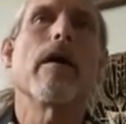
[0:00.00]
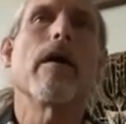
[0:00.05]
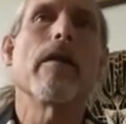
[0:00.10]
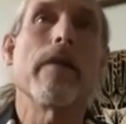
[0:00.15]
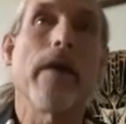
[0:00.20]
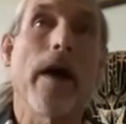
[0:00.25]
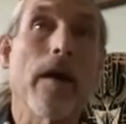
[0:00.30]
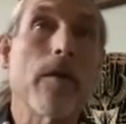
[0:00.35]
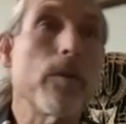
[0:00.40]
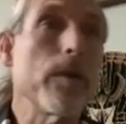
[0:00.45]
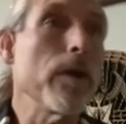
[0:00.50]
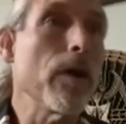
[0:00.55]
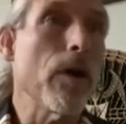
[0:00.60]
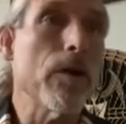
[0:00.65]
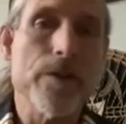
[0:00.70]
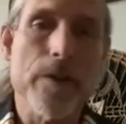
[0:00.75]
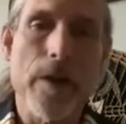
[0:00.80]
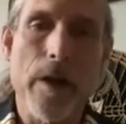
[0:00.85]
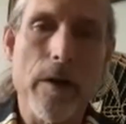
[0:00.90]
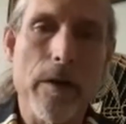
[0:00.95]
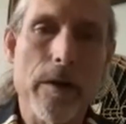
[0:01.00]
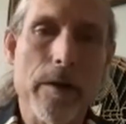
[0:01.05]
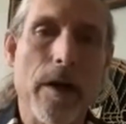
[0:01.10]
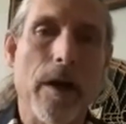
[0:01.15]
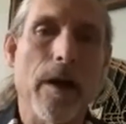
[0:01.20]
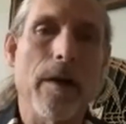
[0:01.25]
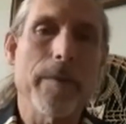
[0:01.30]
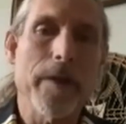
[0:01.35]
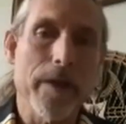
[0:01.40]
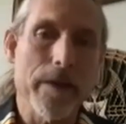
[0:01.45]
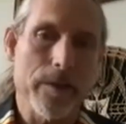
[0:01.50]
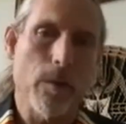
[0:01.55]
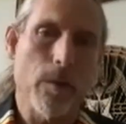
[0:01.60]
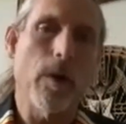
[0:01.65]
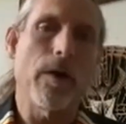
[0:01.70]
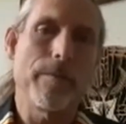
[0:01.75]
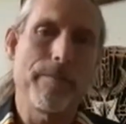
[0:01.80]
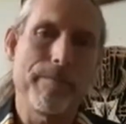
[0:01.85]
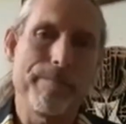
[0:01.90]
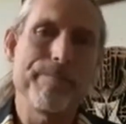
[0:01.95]
That we all share in common as
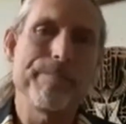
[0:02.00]
well.